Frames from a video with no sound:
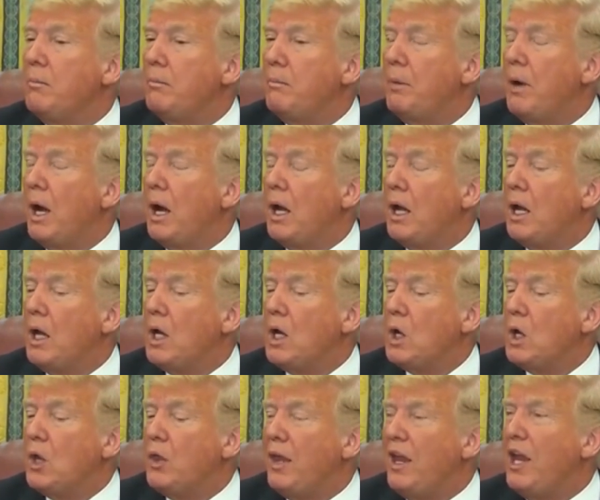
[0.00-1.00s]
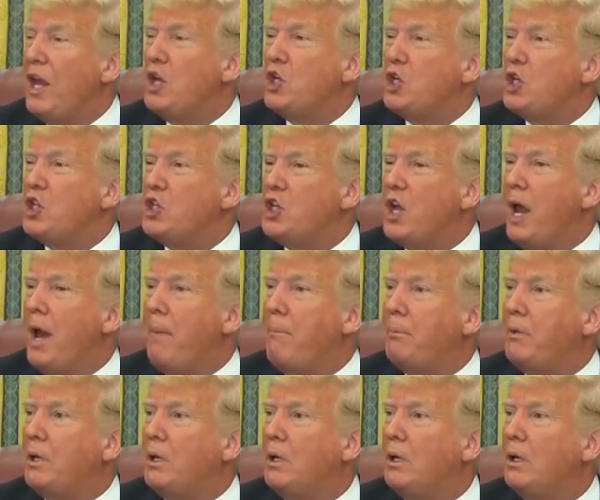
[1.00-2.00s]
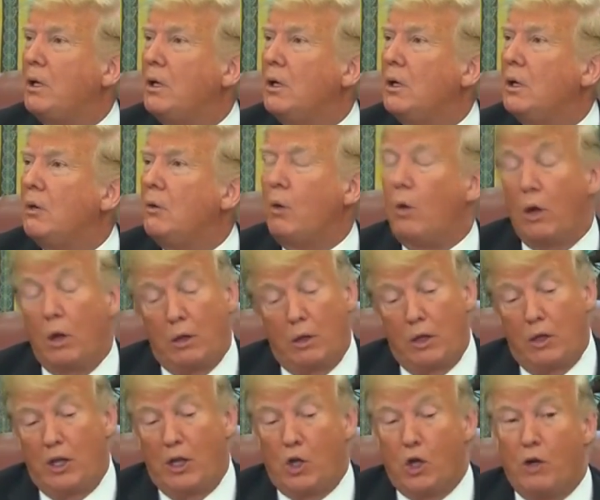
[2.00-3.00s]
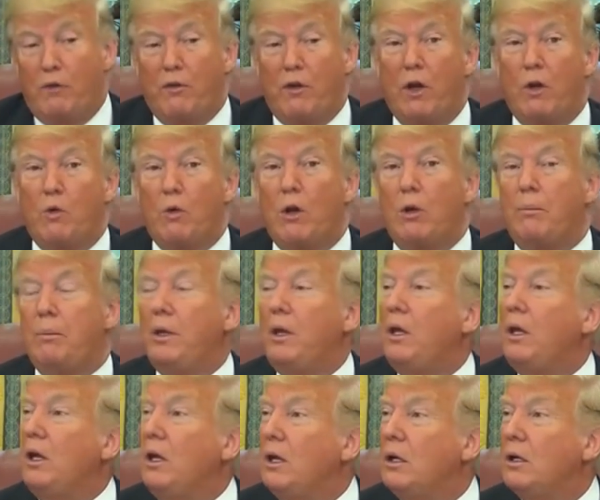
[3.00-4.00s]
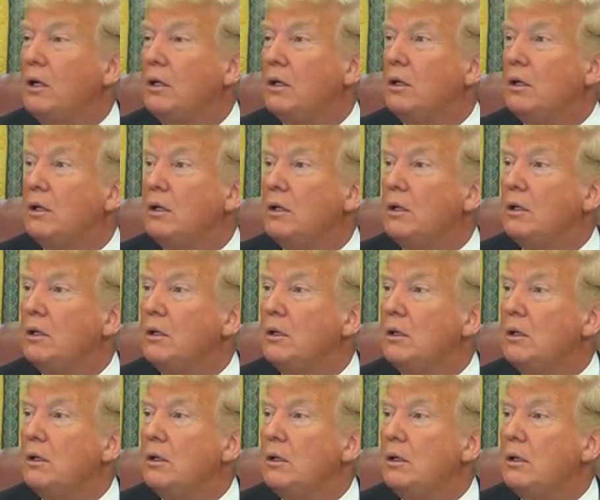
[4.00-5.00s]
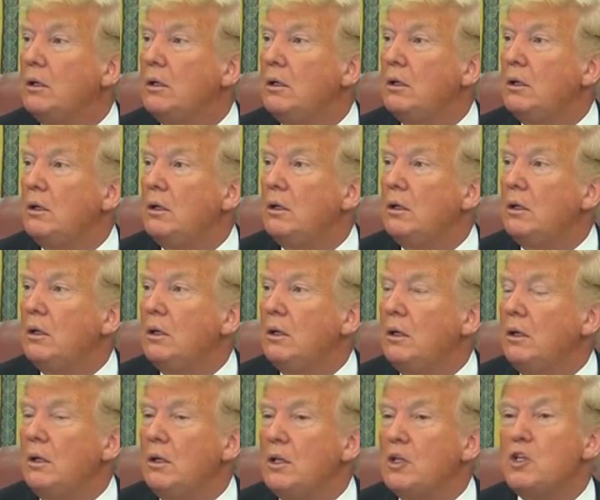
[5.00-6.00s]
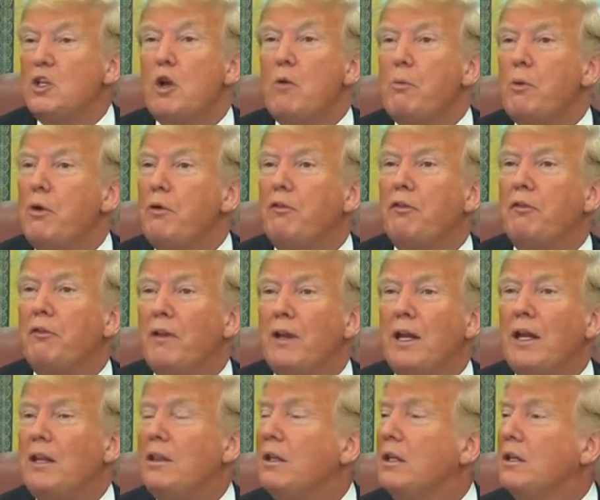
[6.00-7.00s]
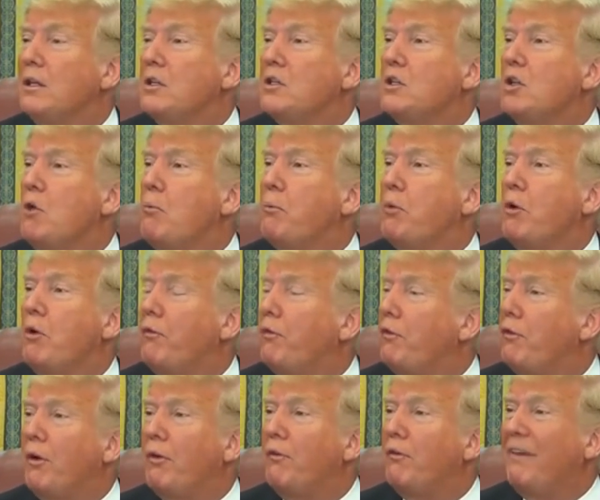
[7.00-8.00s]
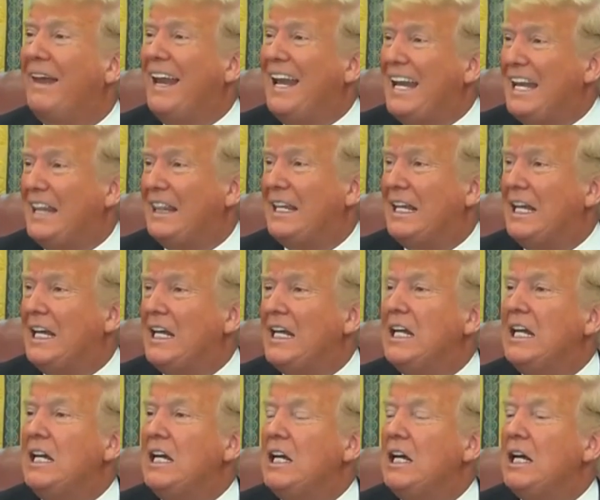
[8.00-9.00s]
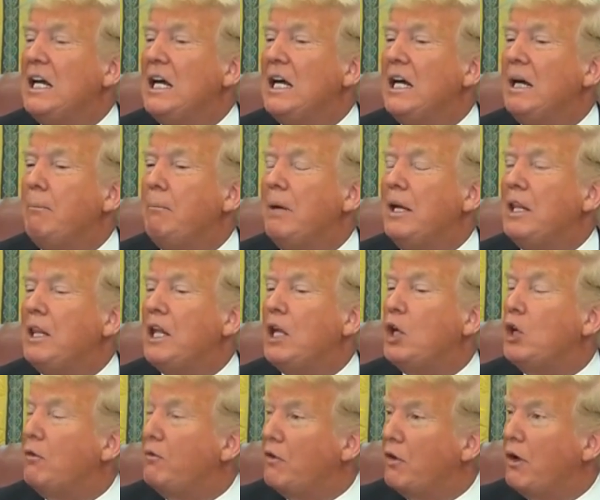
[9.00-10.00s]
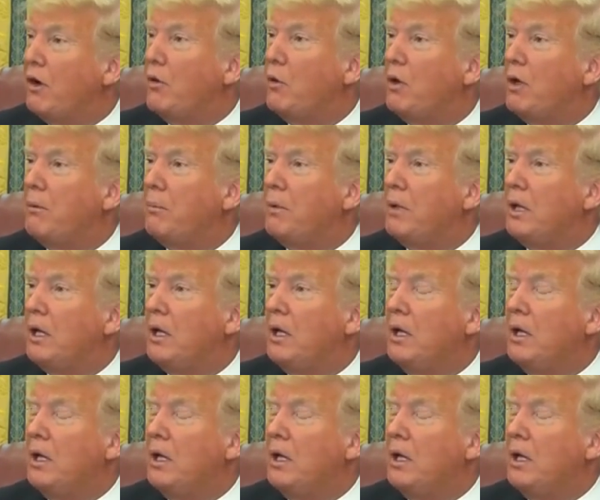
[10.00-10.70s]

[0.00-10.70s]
But if they intercept, well, they could very well be. But there's no proof. There's no proof of anything. There's no proof of anything. Uh, but they could very well be.